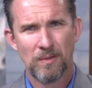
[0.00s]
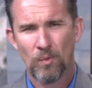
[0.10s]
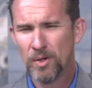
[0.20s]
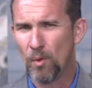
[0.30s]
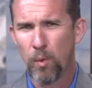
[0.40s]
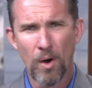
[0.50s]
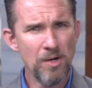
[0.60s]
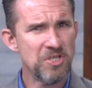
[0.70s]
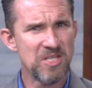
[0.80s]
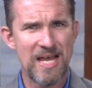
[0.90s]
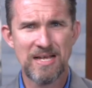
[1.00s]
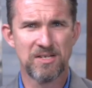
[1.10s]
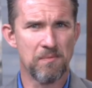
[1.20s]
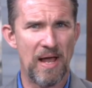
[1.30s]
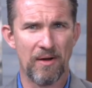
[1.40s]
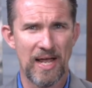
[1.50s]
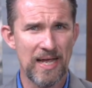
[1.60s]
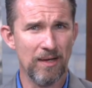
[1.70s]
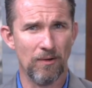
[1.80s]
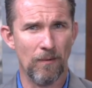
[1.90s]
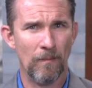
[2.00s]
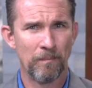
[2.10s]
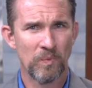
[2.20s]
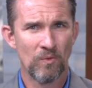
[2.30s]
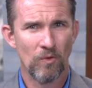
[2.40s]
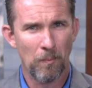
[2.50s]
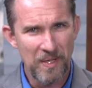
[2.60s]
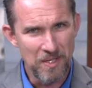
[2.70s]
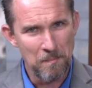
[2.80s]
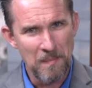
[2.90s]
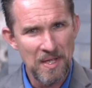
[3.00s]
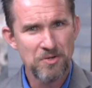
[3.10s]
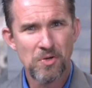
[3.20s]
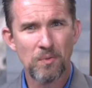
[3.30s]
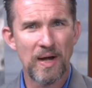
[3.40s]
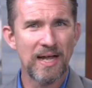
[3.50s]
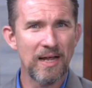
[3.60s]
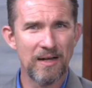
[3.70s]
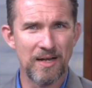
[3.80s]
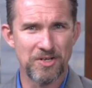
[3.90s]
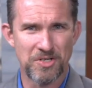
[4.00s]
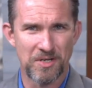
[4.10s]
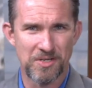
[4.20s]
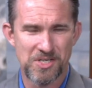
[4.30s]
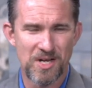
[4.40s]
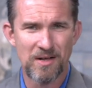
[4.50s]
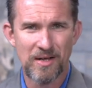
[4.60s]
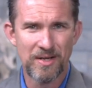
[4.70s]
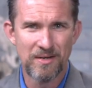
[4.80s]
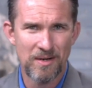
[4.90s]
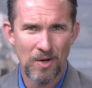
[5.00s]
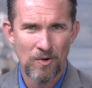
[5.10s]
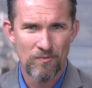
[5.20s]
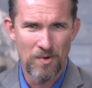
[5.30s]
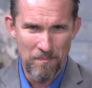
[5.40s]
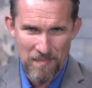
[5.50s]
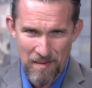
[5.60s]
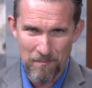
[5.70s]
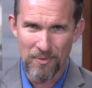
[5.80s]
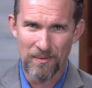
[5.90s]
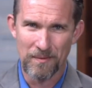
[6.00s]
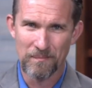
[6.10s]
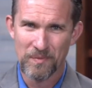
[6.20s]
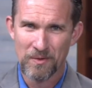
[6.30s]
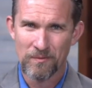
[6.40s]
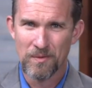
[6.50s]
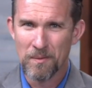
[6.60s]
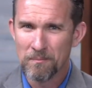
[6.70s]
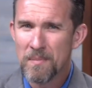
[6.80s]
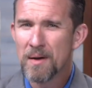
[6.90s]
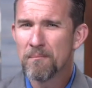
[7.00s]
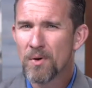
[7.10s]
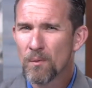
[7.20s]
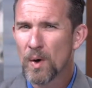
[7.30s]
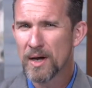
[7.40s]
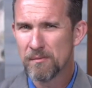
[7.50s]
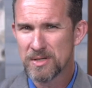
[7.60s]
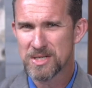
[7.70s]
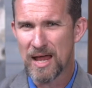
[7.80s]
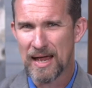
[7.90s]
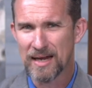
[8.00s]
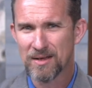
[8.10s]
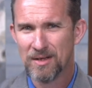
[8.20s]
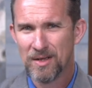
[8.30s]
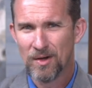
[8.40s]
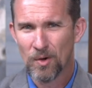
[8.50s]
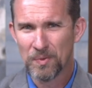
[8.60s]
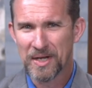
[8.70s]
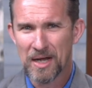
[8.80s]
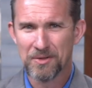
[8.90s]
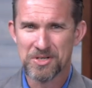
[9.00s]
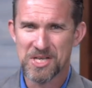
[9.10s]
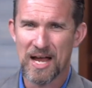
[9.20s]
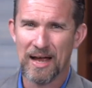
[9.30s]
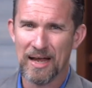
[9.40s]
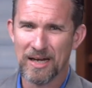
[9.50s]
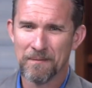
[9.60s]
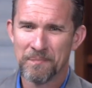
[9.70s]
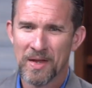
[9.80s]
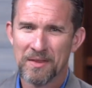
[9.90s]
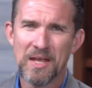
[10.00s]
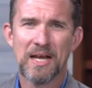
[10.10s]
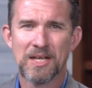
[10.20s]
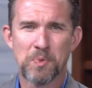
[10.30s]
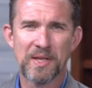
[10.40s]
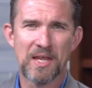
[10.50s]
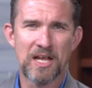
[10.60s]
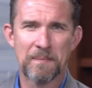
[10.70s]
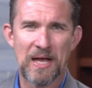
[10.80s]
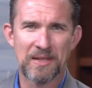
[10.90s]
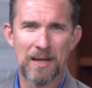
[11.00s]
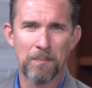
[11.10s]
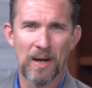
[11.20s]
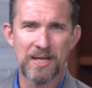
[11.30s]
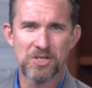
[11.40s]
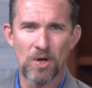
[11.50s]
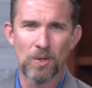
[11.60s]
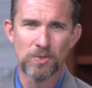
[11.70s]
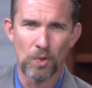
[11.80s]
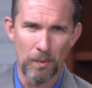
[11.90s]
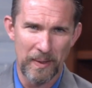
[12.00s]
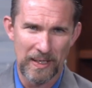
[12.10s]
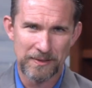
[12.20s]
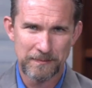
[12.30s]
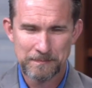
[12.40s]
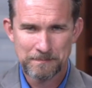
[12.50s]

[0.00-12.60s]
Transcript: One of the worst things about hell will be the mental recognition Son, remember, remember what it was like on the other side. Then, as we think about that place called torment,